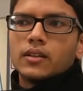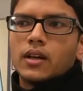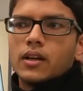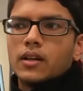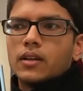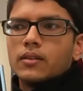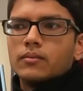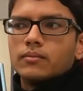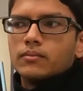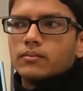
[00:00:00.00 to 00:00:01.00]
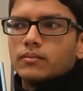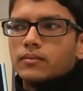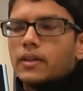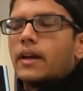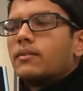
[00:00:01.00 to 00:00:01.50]
Uh,
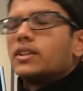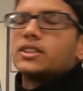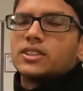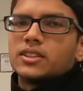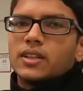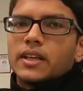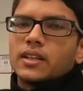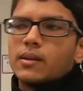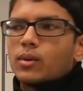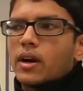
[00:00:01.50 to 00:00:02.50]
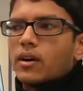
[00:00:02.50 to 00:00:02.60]
Yeah, because there's like a lot more